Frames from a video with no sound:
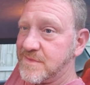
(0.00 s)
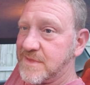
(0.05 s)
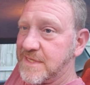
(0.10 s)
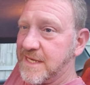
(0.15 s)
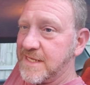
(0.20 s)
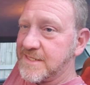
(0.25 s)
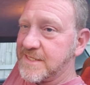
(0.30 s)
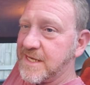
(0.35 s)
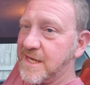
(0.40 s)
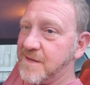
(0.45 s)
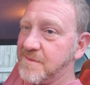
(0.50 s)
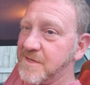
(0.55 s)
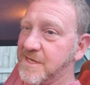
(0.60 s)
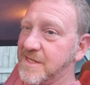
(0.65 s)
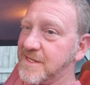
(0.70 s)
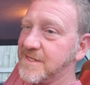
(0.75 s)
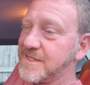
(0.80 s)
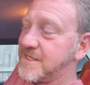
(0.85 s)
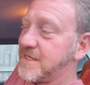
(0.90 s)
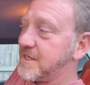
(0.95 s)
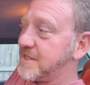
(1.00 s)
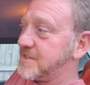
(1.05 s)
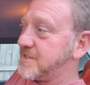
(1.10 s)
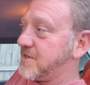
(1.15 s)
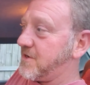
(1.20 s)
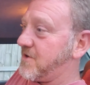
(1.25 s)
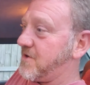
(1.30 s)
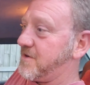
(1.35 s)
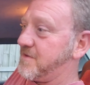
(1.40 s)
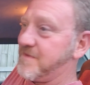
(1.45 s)
it's time to get this thing
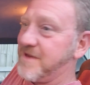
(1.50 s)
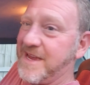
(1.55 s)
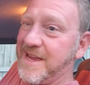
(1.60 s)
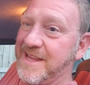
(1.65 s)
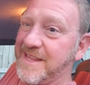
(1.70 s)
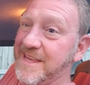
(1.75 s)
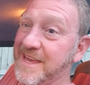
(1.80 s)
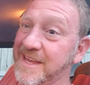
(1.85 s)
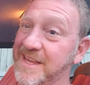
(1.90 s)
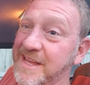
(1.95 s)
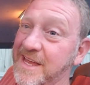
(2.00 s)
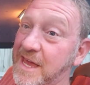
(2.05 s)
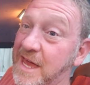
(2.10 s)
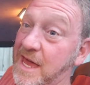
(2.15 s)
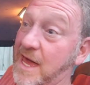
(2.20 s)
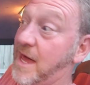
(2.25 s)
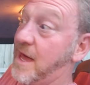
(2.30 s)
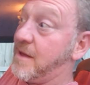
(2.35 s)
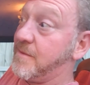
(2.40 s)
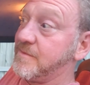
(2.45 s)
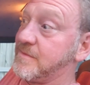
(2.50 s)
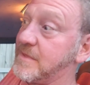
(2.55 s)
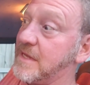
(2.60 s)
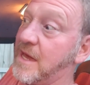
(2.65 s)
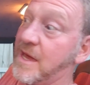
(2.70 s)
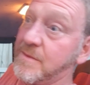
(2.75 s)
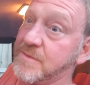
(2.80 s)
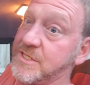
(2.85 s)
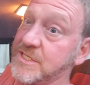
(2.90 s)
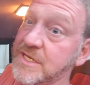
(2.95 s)
started, man. Like, I'm
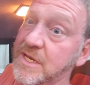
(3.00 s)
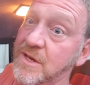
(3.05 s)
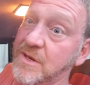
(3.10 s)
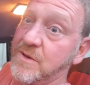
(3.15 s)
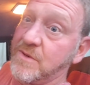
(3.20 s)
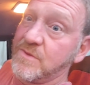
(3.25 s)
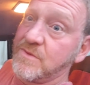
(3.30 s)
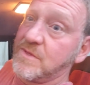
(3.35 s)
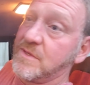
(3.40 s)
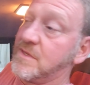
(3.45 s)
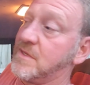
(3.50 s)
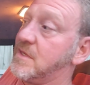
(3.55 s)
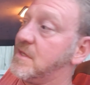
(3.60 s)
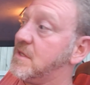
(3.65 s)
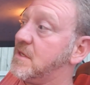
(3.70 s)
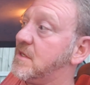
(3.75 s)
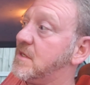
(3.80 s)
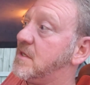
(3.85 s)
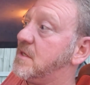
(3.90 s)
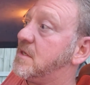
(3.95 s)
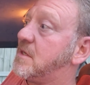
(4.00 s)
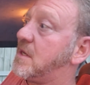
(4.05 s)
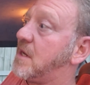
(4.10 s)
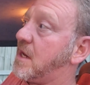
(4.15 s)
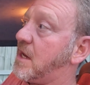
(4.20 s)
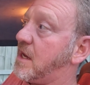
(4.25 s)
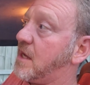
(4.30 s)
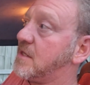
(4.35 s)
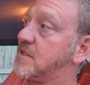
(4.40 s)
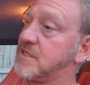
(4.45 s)
stoked.
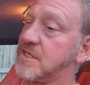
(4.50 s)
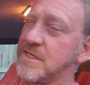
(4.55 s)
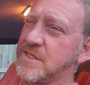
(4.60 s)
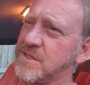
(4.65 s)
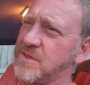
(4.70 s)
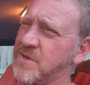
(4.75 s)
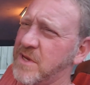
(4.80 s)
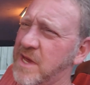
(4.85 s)
Gen 2